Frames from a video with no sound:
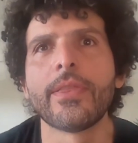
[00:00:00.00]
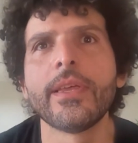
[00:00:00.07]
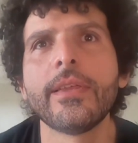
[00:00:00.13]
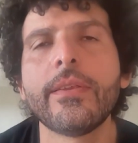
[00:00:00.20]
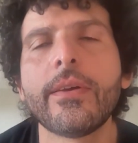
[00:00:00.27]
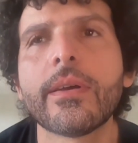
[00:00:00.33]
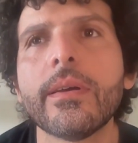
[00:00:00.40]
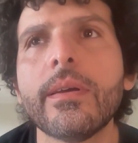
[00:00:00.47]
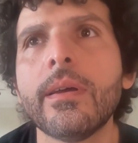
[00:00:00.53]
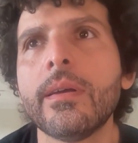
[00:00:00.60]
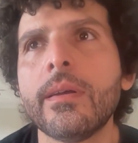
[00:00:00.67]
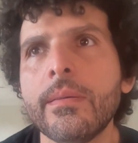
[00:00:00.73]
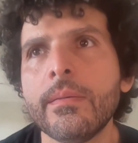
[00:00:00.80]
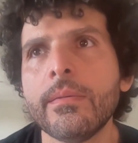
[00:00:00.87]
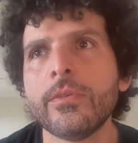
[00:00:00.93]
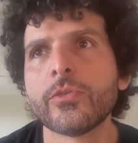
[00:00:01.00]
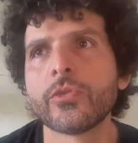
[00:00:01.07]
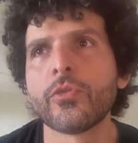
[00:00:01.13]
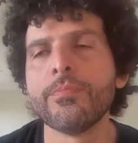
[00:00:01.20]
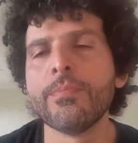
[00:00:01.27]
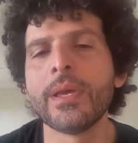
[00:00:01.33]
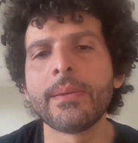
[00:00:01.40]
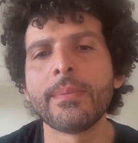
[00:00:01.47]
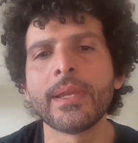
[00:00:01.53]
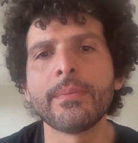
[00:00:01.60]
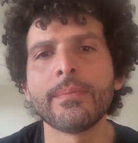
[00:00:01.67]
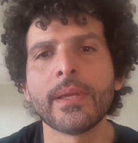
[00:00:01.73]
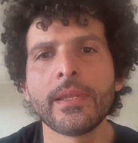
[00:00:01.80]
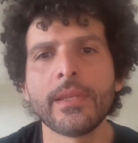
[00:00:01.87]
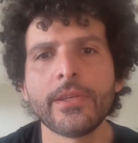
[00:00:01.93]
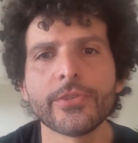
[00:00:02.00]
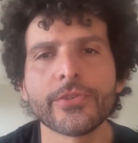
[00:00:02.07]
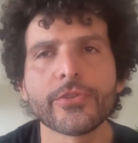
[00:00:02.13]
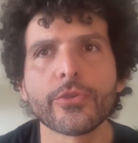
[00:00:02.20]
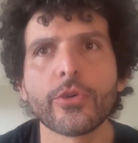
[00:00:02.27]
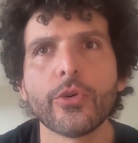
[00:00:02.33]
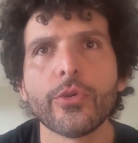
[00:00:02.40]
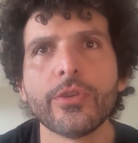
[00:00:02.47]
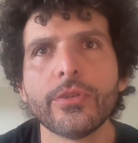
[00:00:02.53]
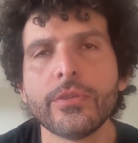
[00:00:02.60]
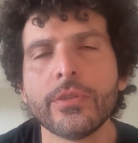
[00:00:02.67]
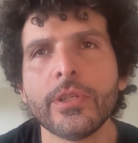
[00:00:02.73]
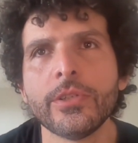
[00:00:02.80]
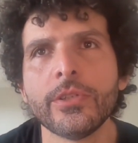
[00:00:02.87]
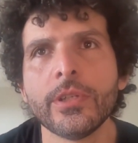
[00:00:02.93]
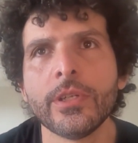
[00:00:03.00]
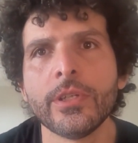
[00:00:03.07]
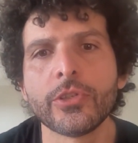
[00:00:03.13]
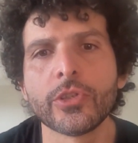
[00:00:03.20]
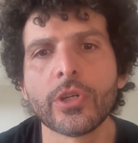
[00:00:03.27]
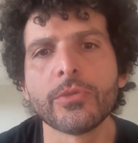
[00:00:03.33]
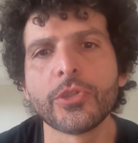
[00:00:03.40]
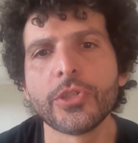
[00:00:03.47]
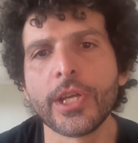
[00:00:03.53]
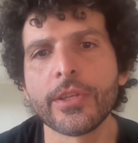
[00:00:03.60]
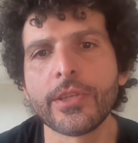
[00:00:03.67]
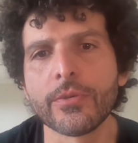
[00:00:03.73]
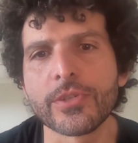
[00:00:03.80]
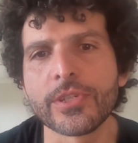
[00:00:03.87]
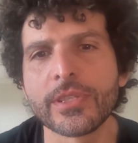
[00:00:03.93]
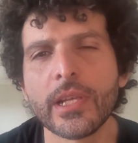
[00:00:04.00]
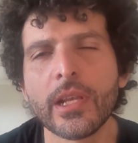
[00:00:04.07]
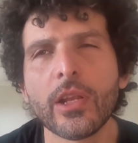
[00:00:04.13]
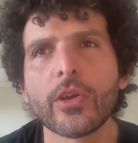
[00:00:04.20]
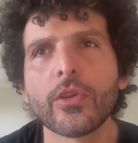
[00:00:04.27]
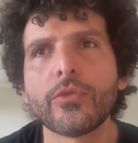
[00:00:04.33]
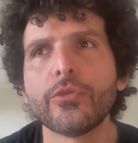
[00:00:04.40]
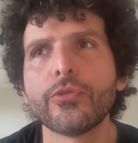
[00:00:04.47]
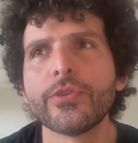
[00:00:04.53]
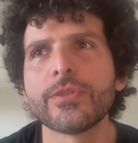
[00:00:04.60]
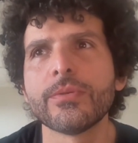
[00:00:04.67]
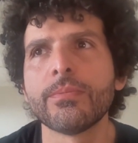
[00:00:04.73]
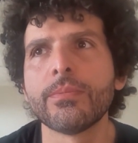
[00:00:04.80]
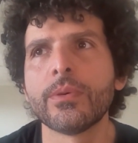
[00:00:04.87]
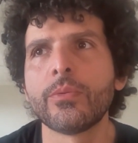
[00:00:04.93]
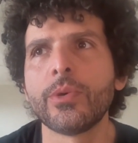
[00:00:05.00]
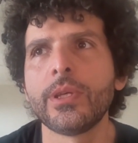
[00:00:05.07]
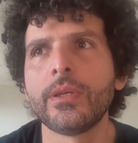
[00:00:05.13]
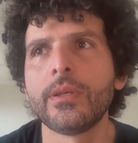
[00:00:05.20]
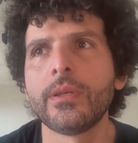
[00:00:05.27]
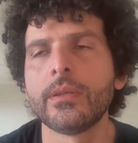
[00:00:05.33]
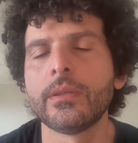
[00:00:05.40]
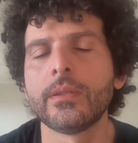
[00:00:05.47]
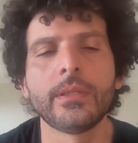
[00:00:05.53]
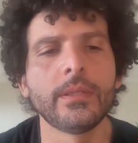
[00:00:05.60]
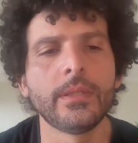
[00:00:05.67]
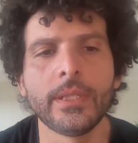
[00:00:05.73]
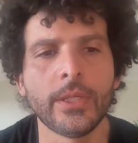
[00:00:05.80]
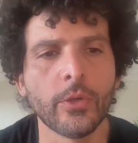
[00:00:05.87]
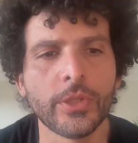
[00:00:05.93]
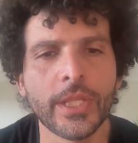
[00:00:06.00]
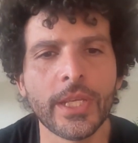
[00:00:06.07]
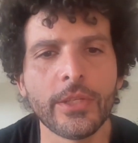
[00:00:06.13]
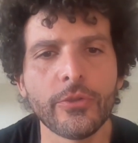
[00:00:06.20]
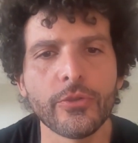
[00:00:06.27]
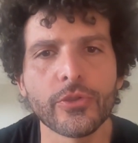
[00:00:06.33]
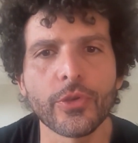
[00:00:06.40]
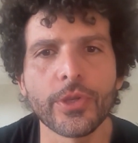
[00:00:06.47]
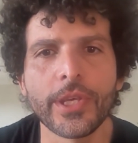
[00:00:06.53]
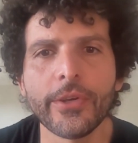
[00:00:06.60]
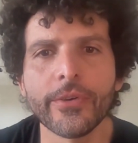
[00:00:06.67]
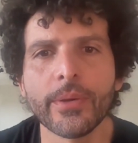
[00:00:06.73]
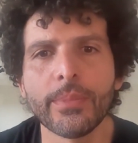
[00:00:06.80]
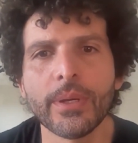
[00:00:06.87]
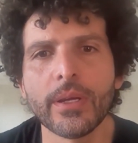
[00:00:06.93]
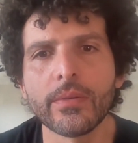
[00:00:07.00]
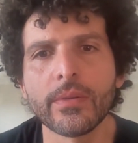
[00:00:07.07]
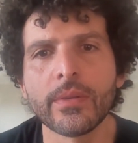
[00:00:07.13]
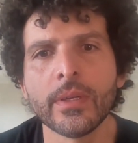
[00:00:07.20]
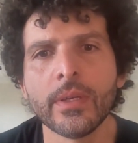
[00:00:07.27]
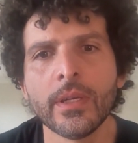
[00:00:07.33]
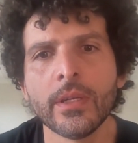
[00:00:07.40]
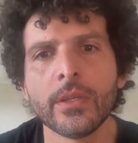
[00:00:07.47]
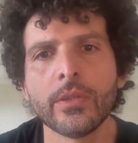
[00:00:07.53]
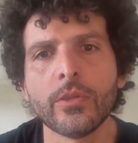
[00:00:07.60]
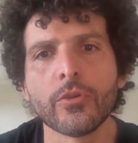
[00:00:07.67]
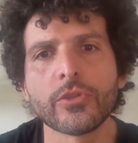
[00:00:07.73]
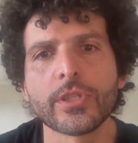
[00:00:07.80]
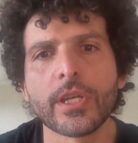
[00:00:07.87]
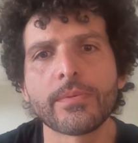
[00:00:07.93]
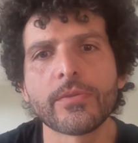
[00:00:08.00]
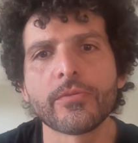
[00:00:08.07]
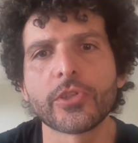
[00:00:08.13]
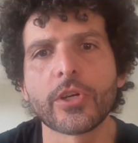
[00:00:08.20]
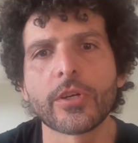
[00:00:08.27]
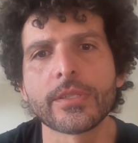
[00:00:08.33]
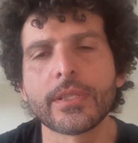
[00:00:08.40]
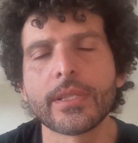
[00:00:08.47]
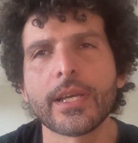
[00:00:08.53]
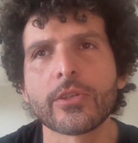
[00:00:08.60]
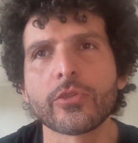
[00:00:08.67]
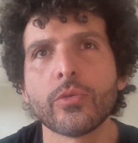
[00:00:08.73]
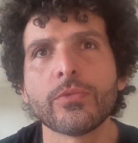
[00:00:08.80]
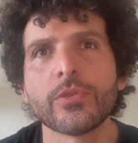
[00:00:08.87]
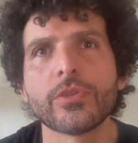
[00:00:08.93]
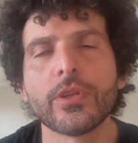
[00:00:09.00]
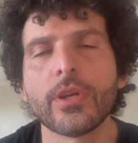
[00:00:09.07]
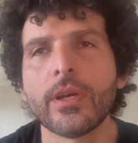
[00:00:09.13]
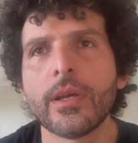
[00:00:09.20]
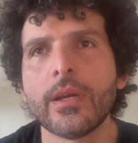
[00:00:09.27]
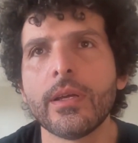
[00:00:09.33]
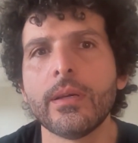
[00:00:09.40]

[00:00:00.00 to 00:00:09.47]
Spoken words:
I think sort of many years ago in Sharm el-Sheikh, there was still a lot of tourism, but we, didn't used to hear about those types of sharks attacks almost